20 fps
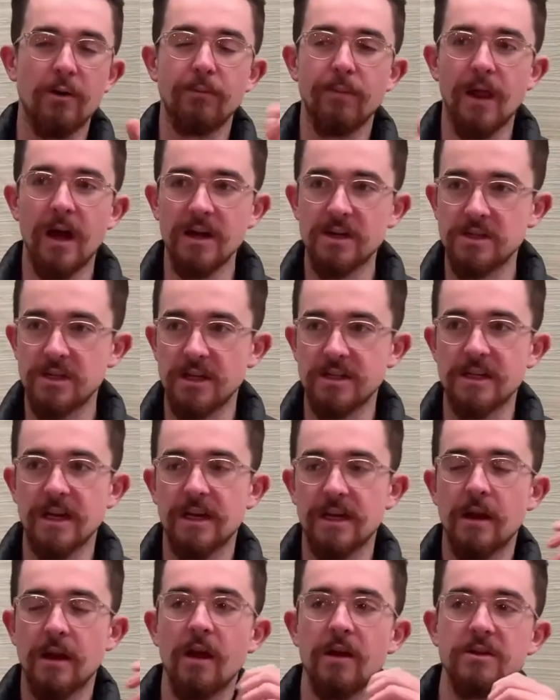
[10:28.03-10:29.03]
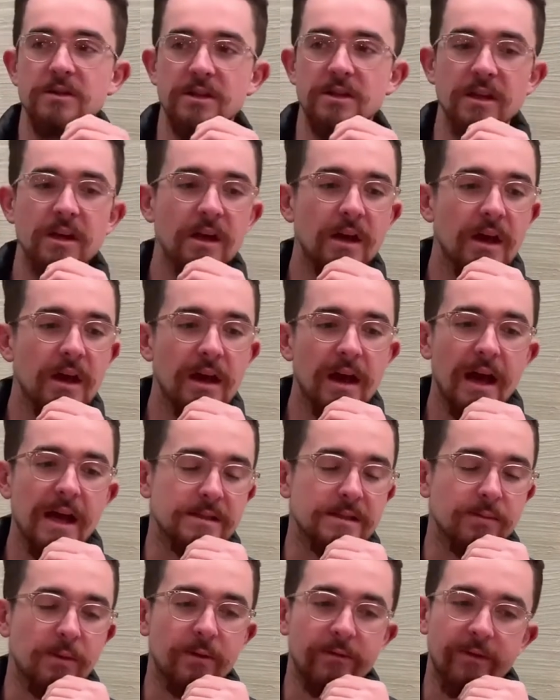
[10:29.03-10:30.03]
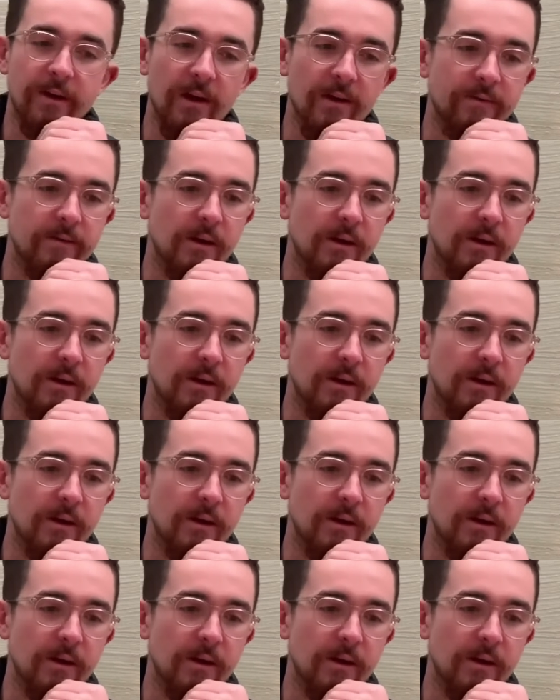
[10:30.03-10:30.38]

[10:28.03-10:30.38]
And blockchain technology has been very,